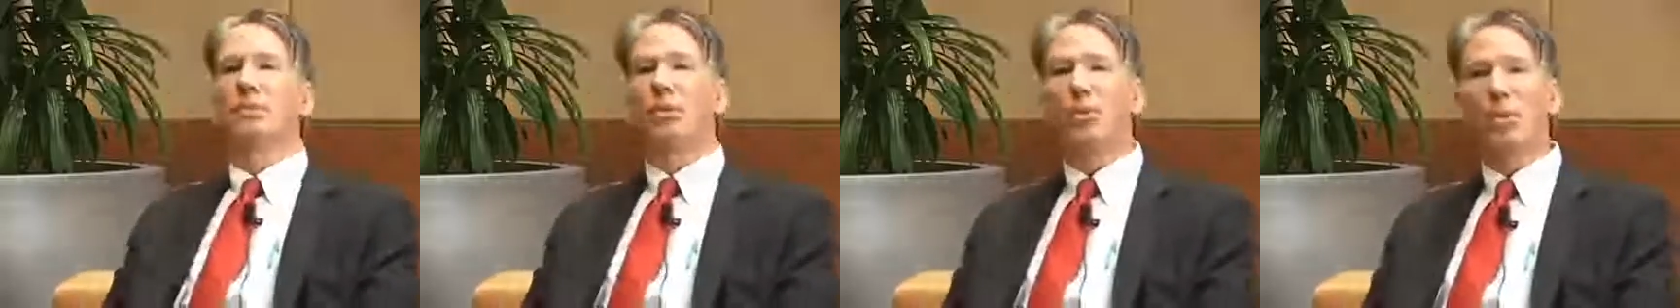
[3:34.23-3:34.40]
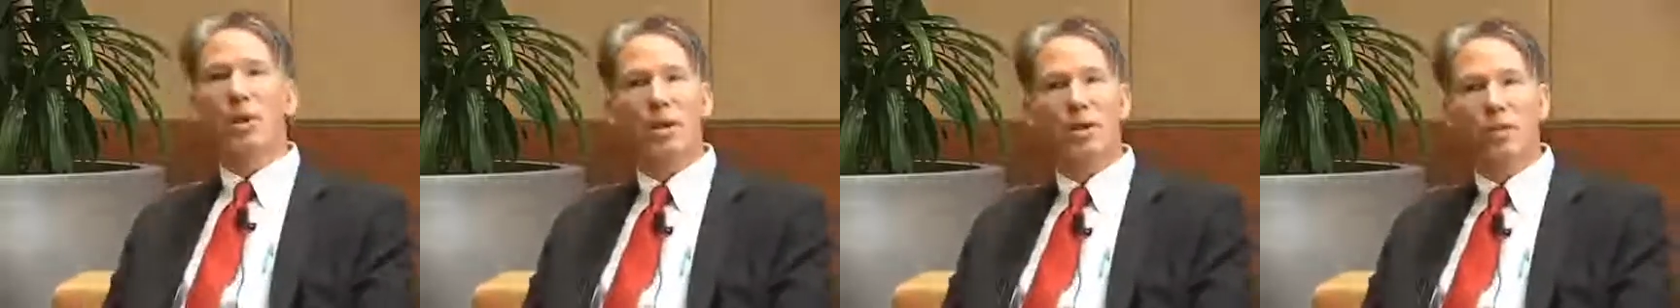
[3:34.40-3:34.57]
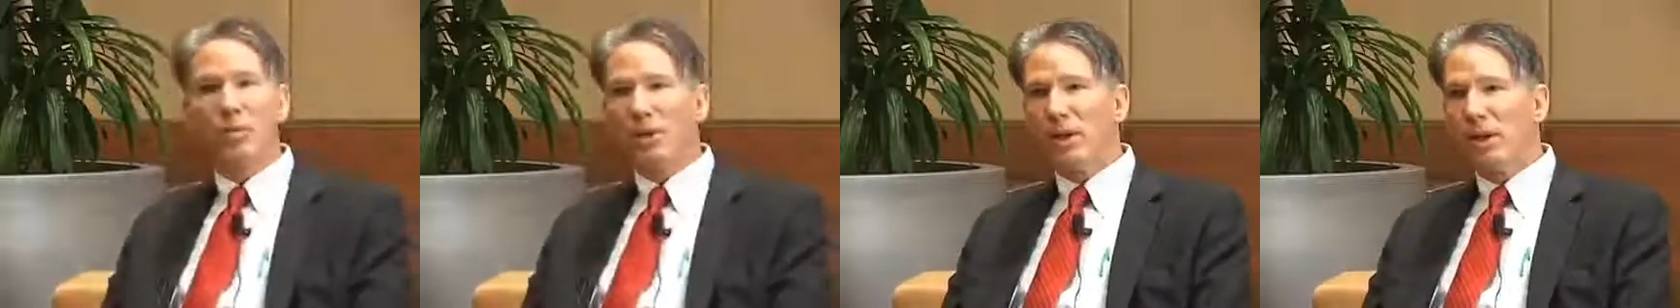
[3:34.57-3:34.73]

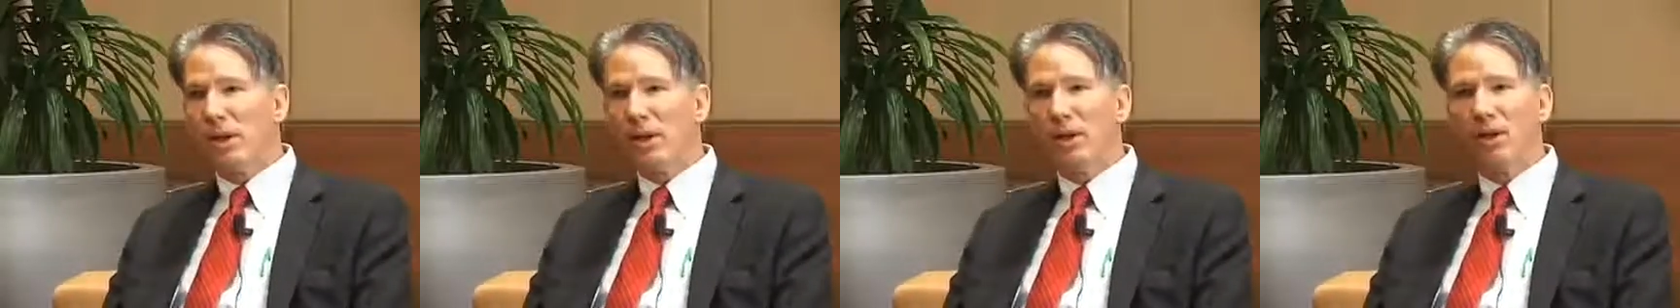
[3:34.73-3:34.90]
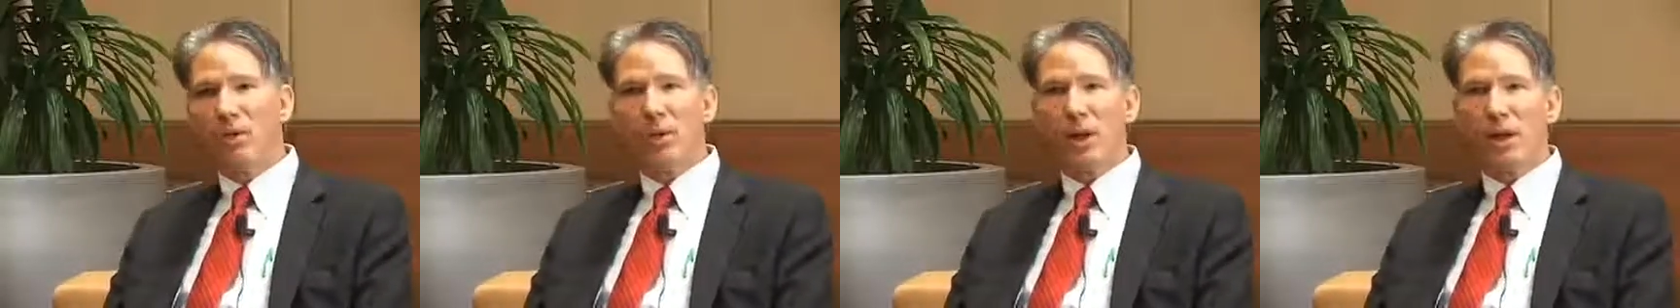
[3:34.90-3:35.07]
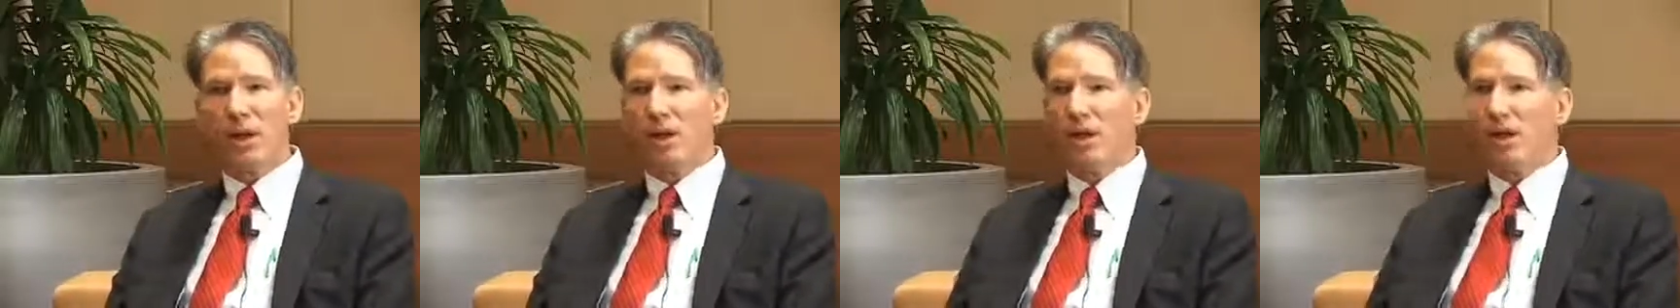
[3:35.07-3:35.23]
When are we going
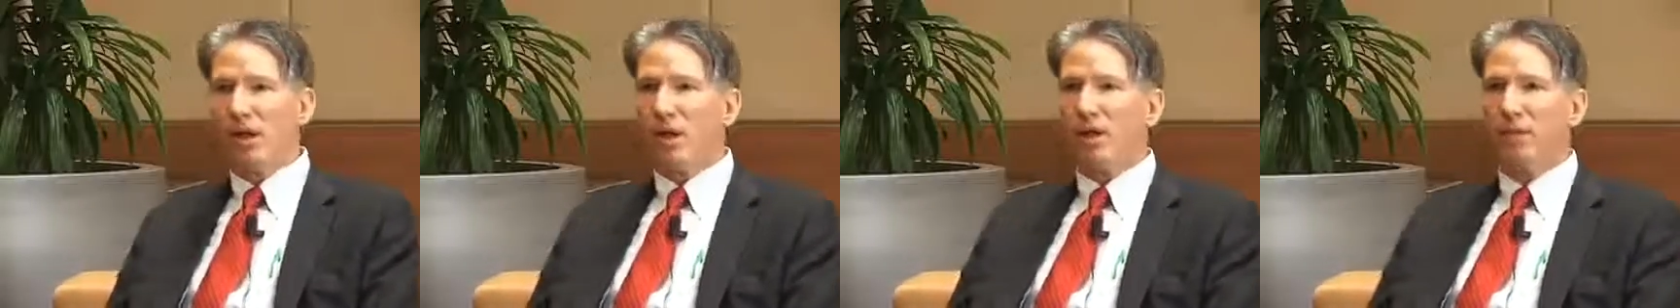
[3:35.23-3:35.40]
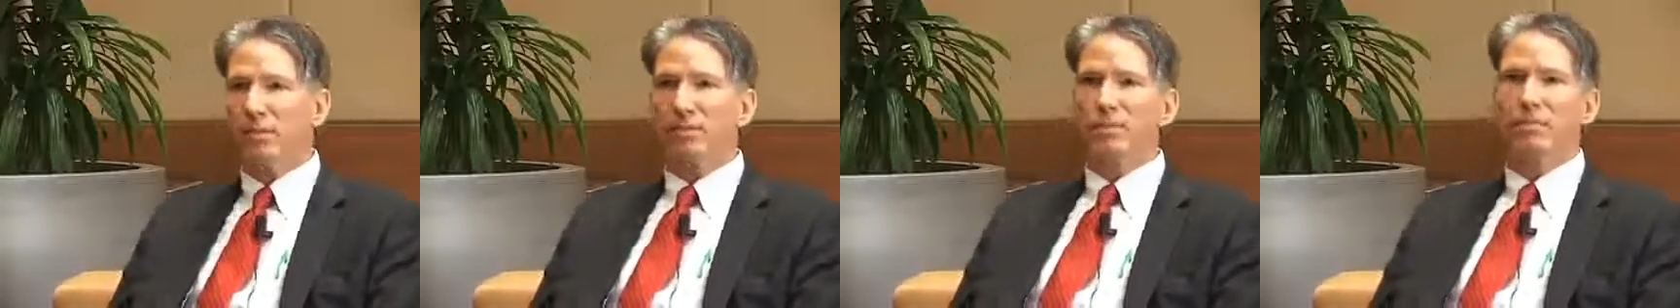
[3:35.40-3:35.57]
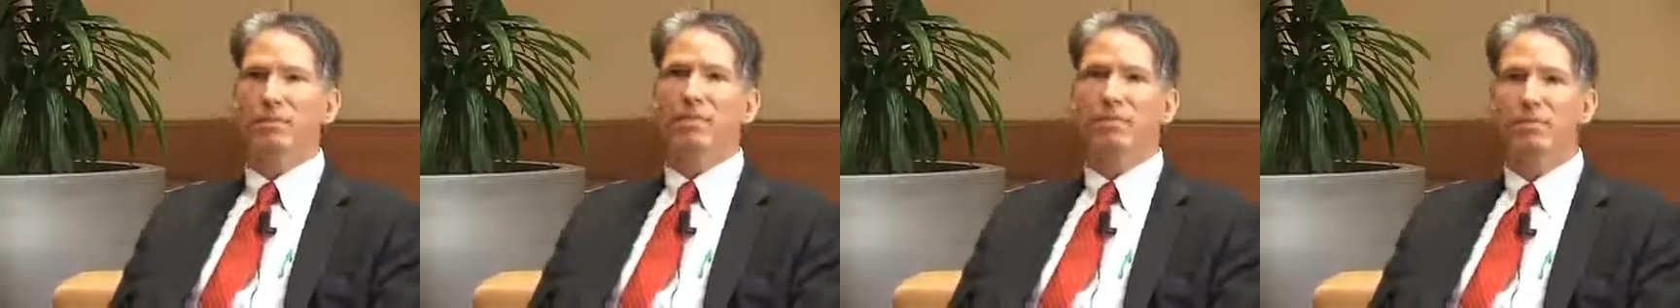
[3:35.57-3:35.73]
to wake
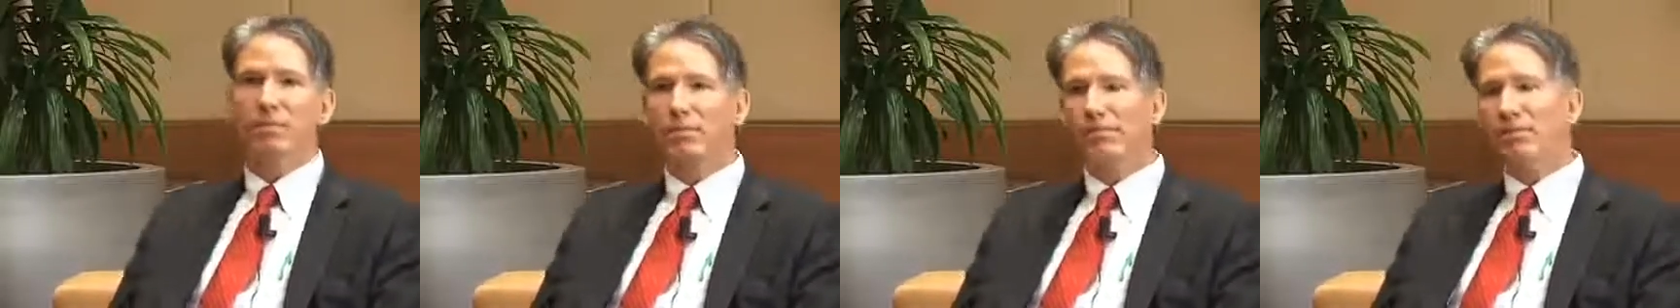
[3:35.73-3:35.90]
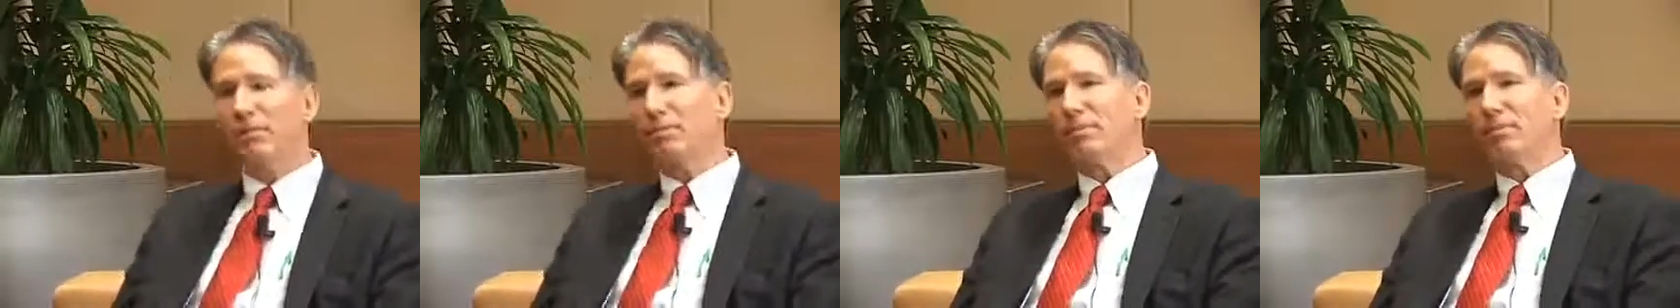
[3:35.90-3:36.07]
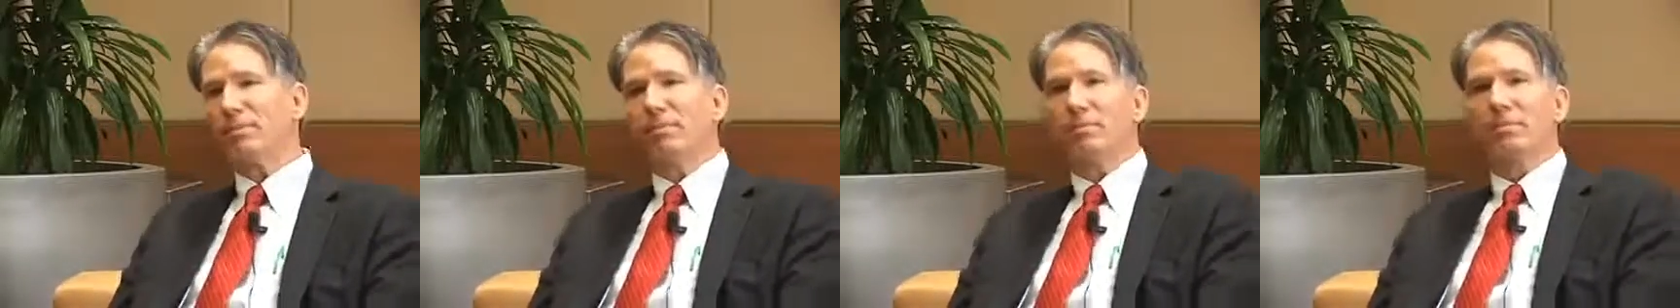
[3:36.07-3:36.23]
up?
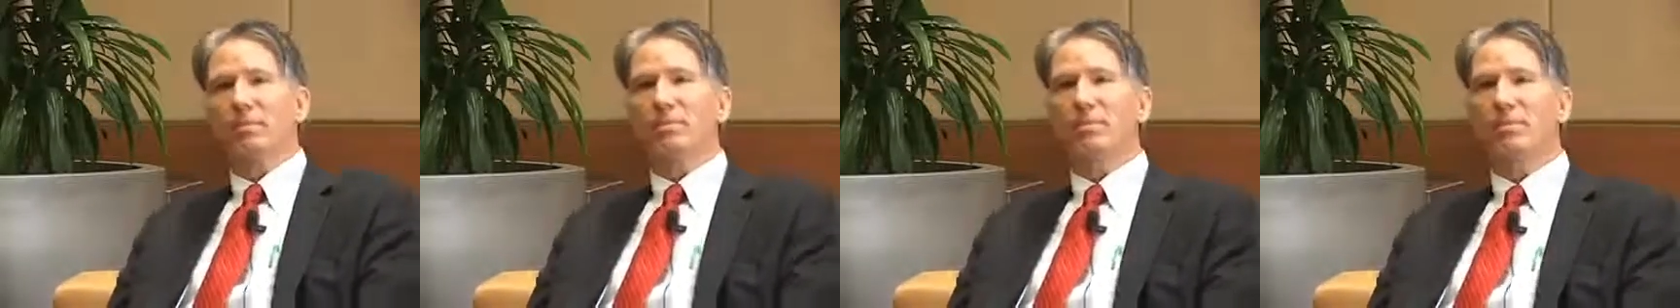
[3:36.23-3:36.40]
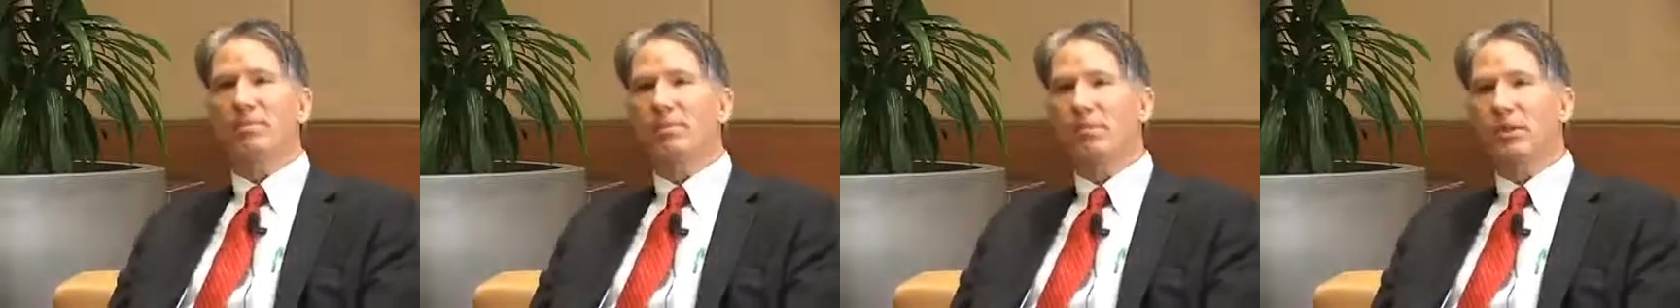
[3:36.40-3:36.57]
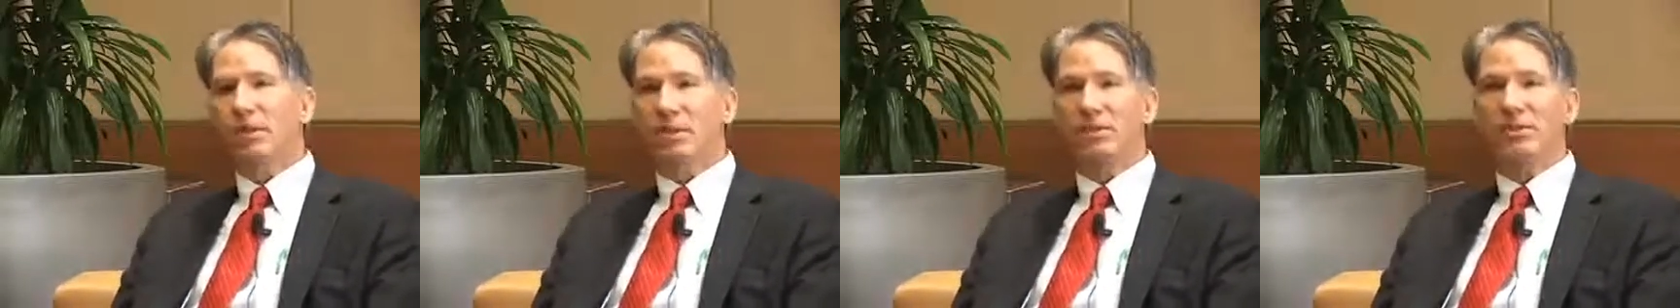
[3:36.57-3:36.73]

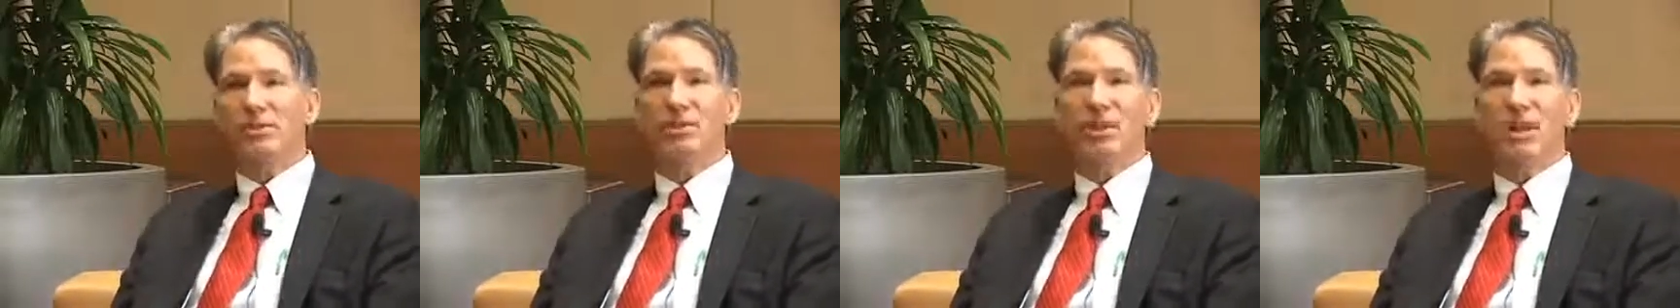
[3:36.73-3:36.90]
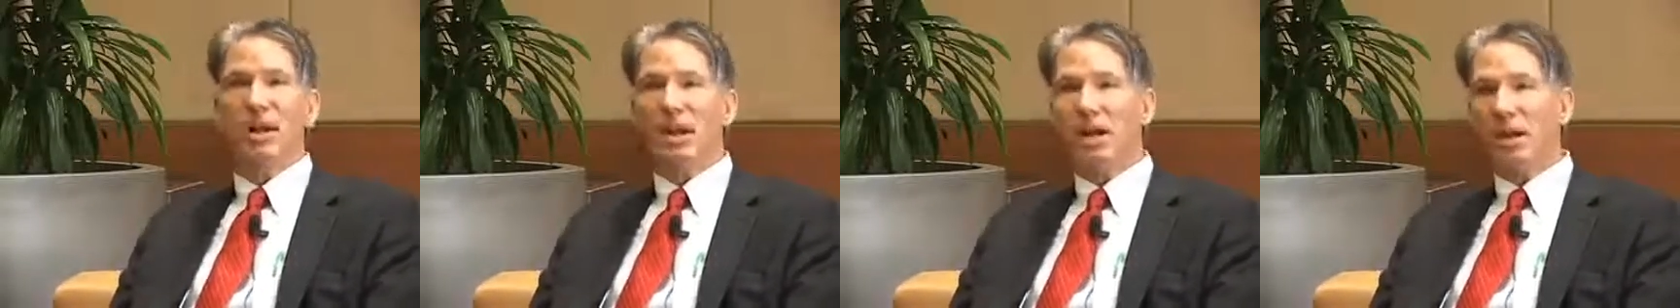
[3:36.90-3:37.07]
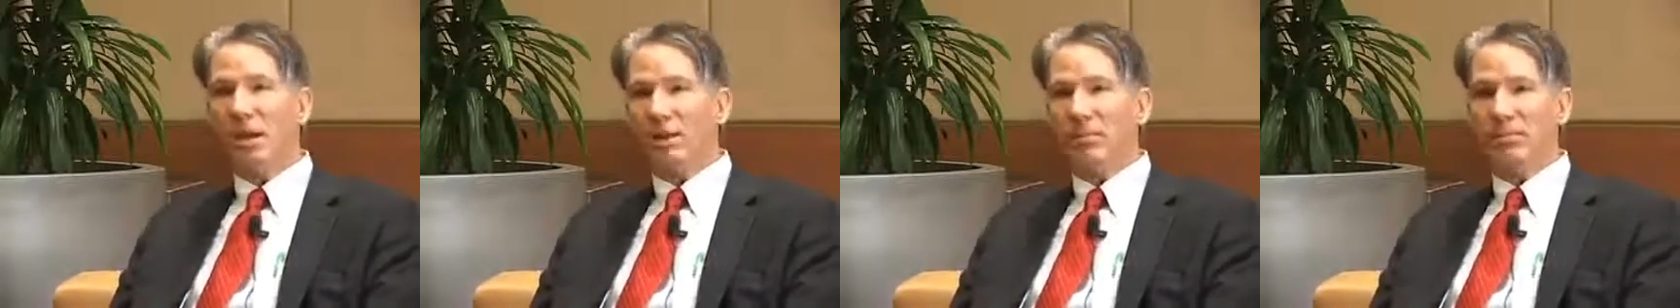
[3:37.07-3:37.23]
It's
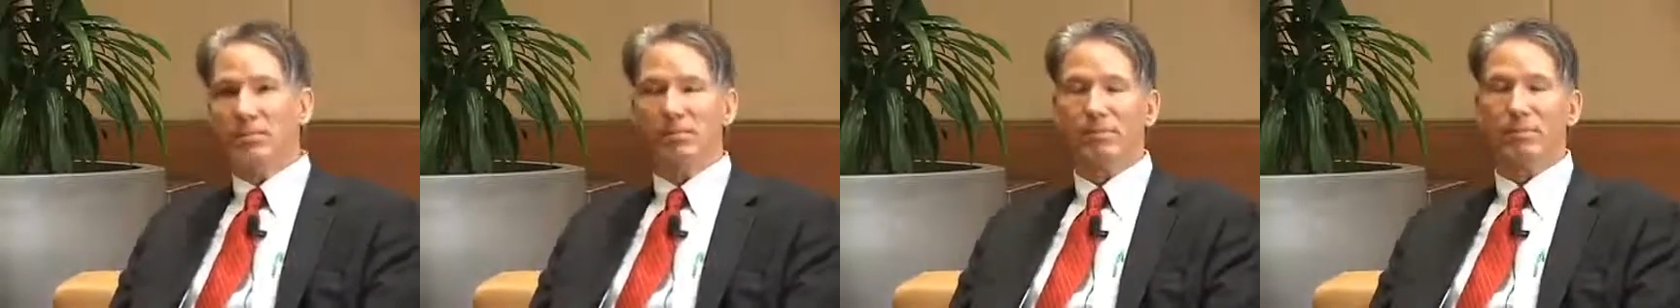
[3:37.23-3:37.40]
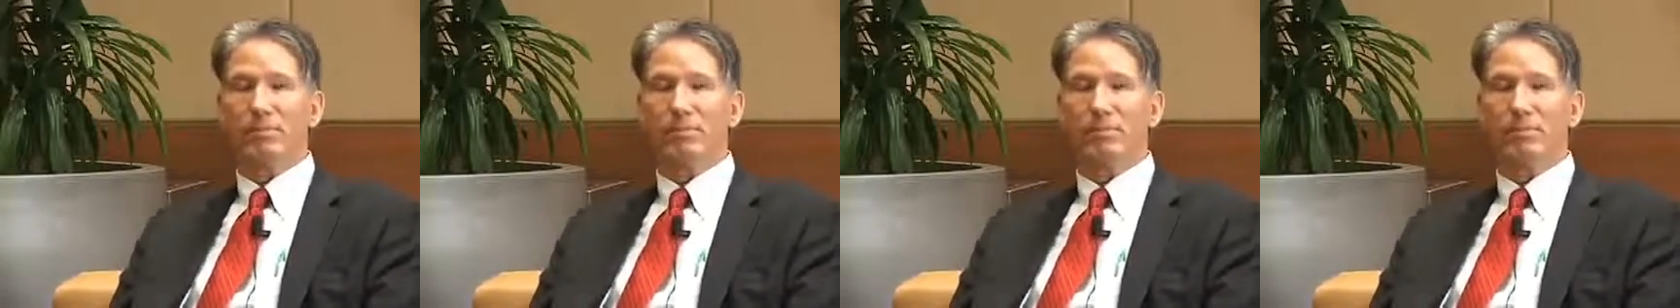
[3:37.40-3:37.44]
time.